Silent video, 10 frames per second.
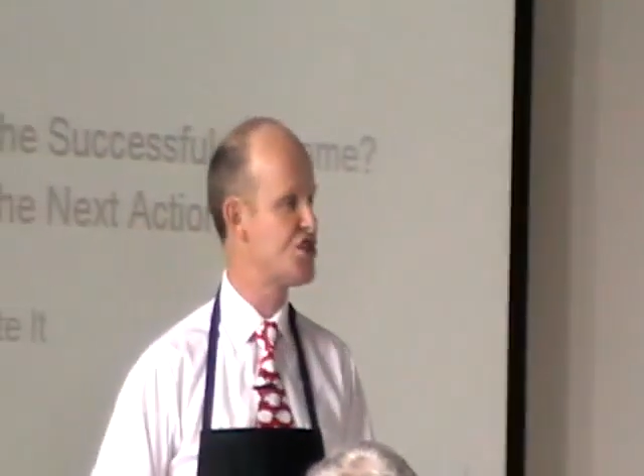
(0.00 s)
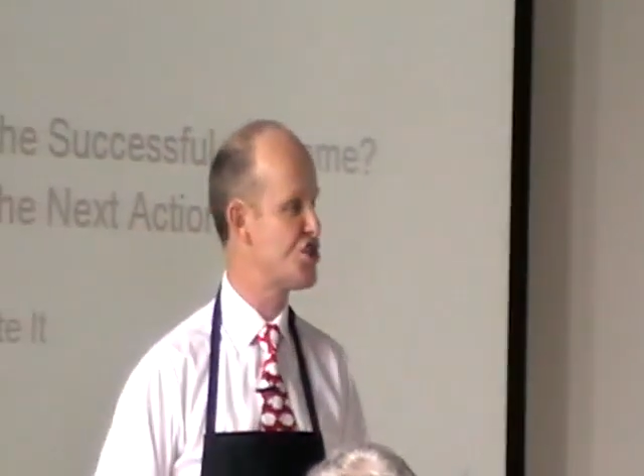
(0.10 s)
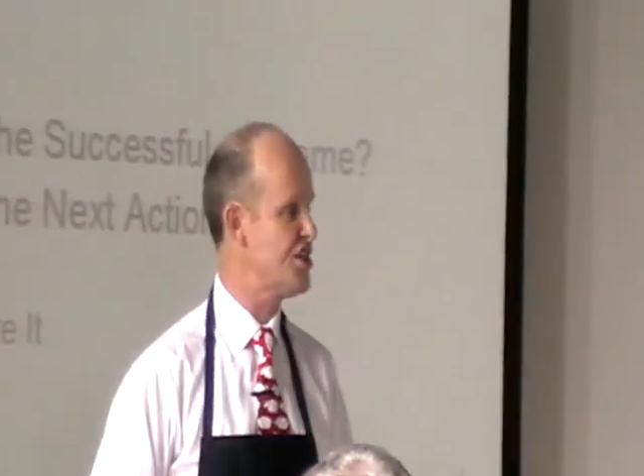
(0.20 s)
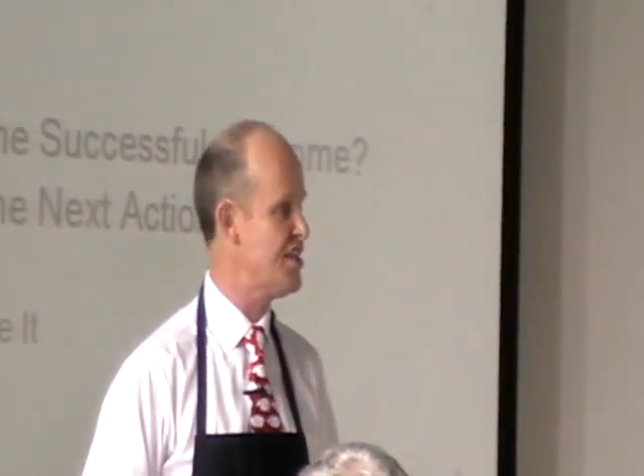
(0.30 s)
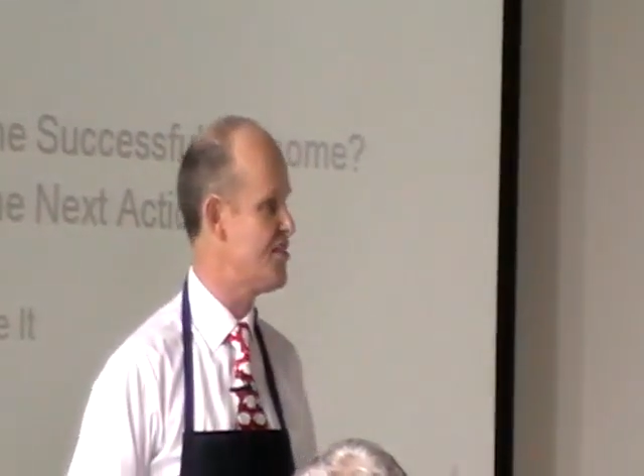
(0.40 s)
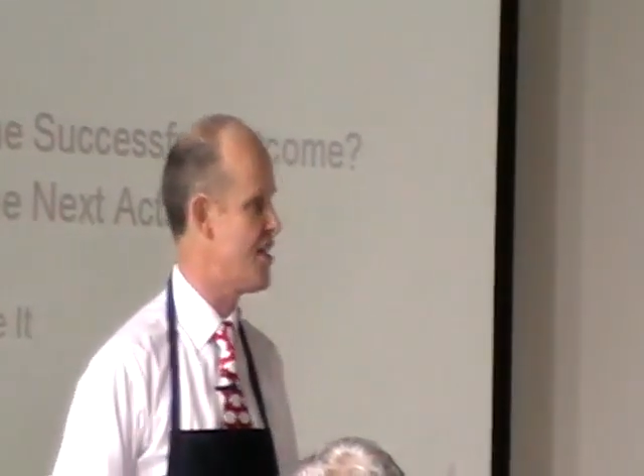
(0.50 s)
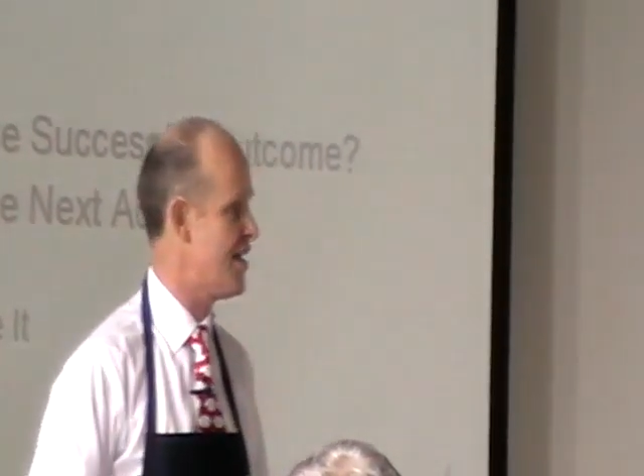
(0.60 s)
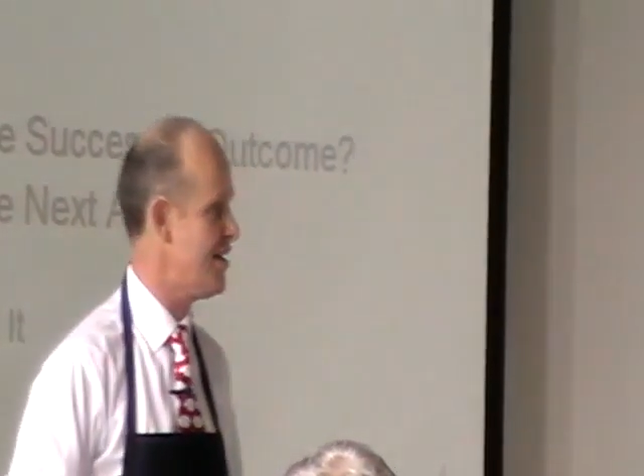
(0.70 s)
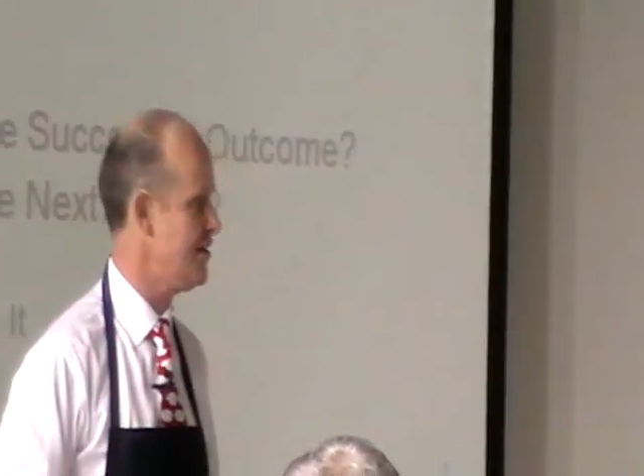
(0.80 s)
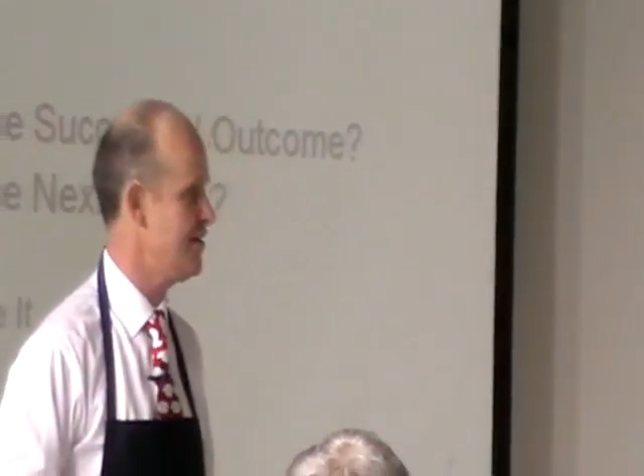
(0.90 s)
sitting
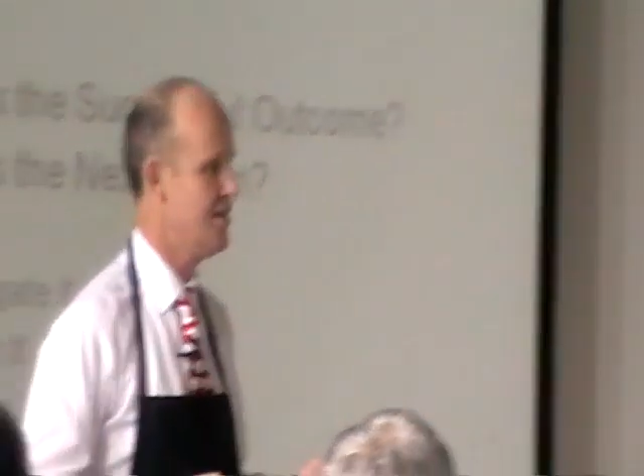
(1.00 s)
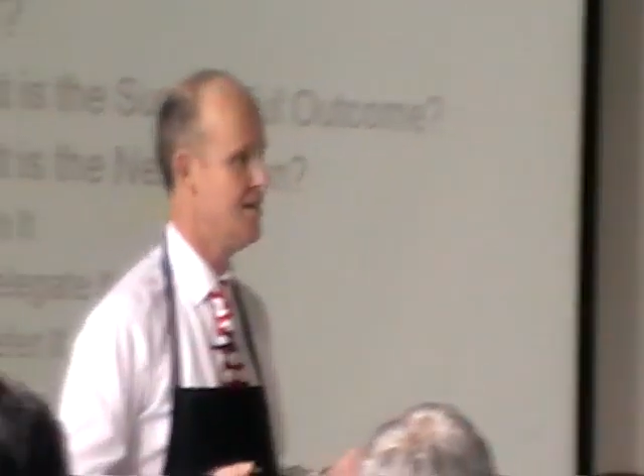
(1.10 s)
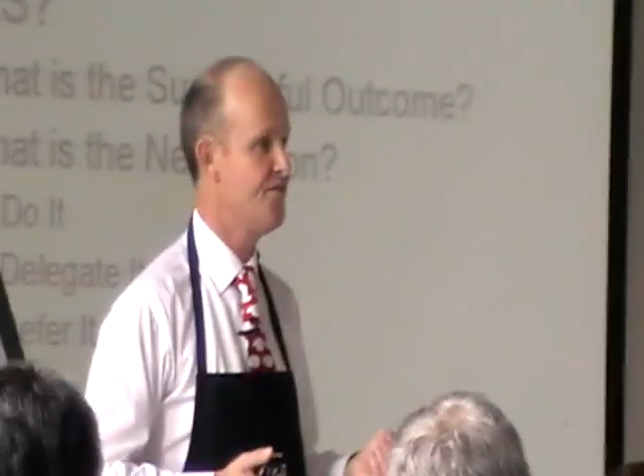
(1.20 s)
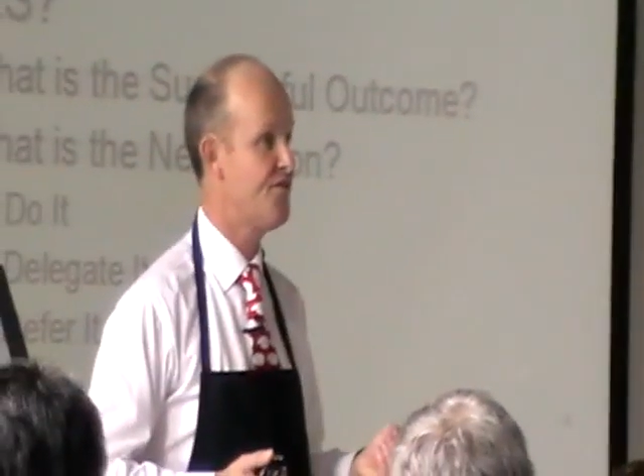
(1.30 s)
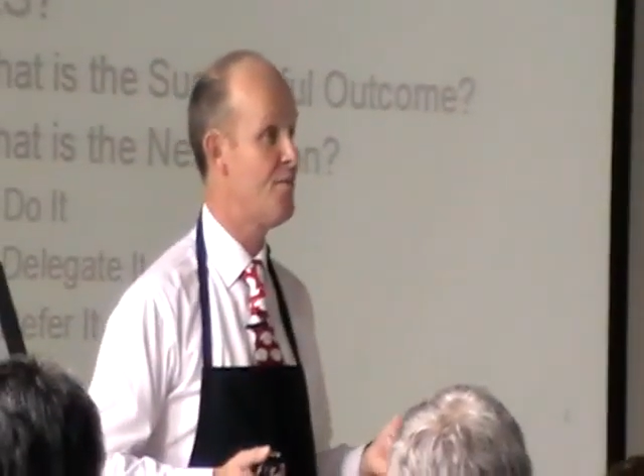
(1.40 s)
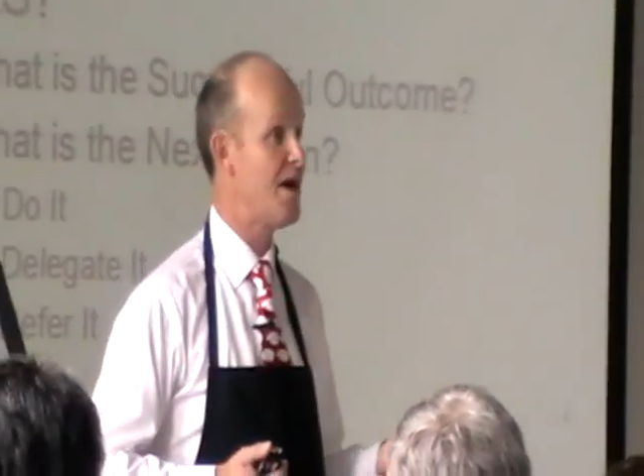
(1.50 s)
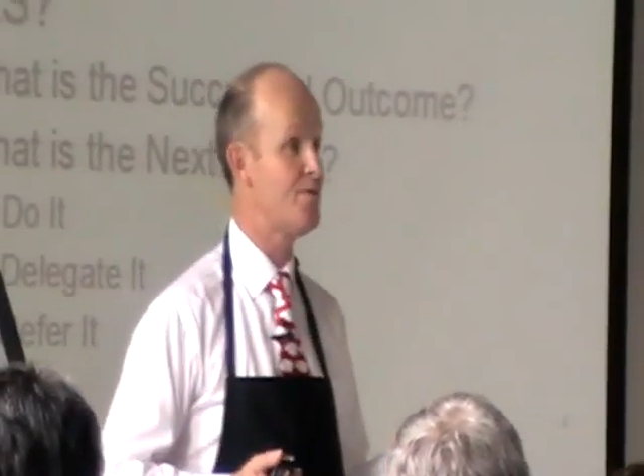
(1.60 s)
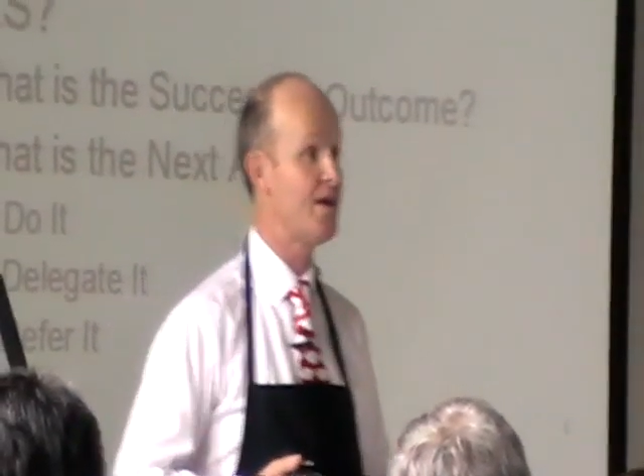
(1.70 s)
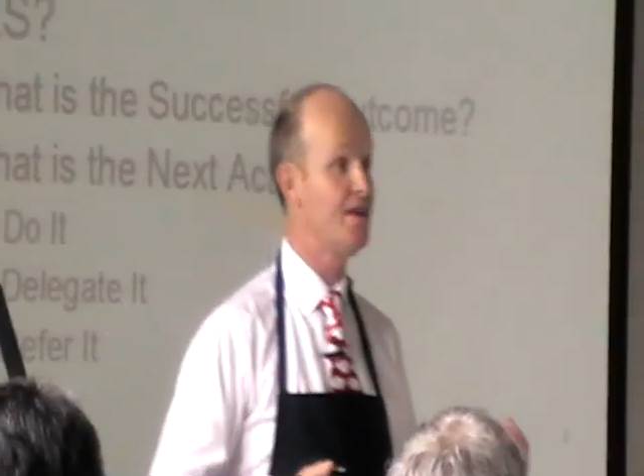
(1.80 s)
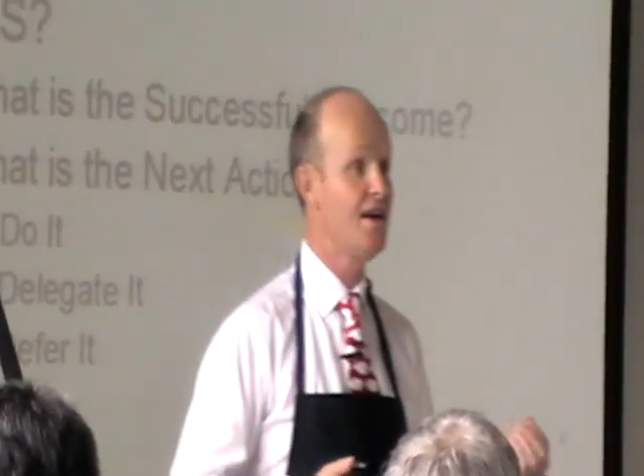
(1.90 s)
there for
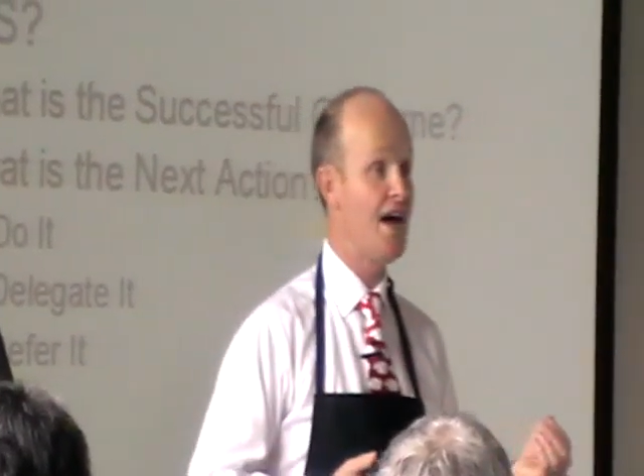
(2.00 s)
maybe